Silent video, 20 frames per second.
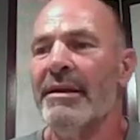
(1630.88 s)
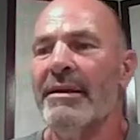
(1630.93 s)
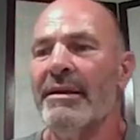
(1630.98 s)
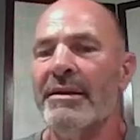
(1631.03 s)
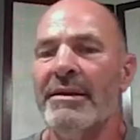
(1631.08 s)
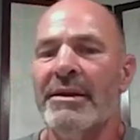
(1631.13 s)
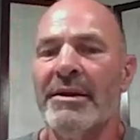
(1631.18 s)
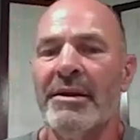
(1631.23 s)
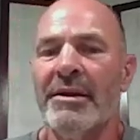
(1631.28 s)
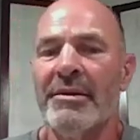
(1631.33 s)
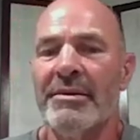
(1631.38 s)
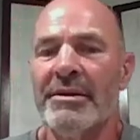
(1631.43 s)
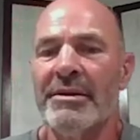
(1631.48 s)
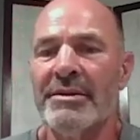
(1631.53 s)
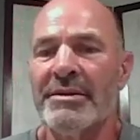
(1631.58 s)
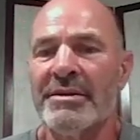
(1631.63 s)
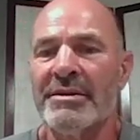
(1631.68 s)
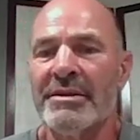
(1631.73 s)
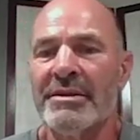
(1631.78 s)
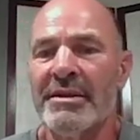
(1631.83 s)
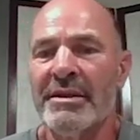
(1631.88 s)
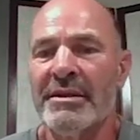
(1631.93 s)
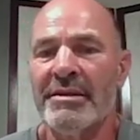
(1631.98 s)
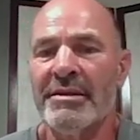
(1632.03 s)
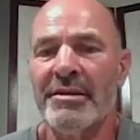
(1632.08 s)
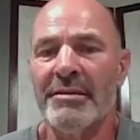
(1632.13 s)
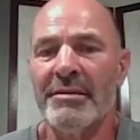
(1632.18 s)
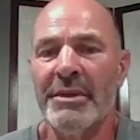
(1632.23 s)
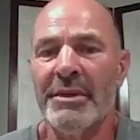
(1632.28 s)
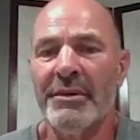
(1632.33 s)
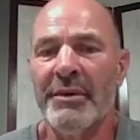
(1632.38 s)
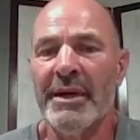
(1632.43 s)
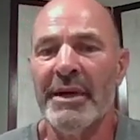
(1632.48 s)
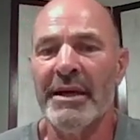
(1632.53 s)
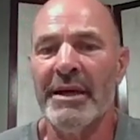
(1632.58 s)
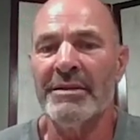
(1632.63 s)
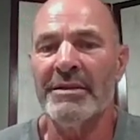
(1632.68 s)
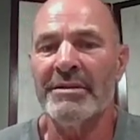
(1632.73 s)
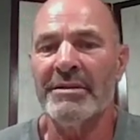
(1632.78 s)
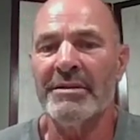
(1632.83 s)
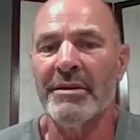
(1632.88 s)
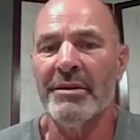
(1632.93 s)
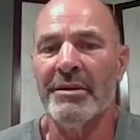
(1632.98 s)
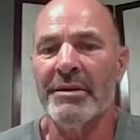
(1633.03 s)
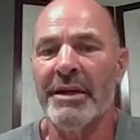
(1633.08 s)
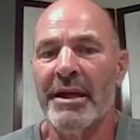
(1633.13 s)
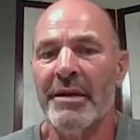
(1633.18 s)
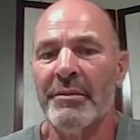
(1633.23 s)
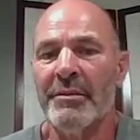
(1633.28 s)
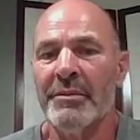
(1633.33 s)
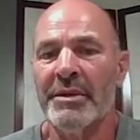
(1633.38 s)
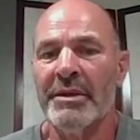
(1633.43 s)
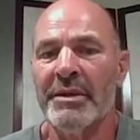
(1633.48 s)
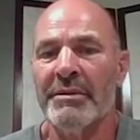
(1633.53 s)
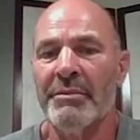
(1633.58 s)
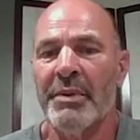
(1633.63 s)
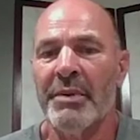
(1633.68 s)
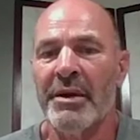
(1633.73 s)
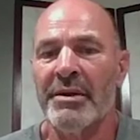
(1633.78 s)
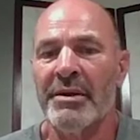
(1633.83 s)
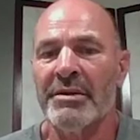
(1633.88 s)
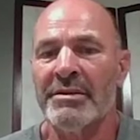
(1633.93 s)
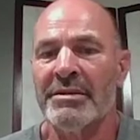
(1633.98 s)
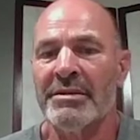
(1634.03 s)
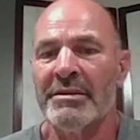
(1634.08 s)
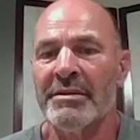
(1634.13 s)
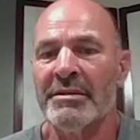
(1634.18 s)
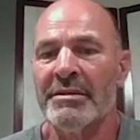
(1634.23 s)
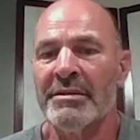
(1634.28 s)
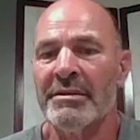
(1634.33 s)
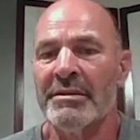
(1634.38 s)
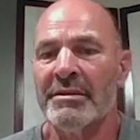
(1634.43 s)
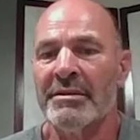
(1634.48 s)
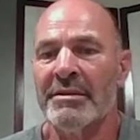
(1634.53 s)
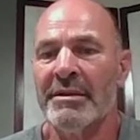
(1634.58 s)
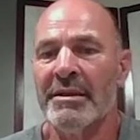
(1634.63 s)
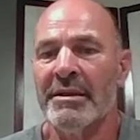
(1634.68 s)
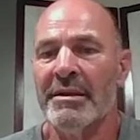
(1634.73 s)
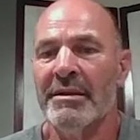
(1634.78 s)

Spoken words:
it took me a while to slow down, but Parkinson's has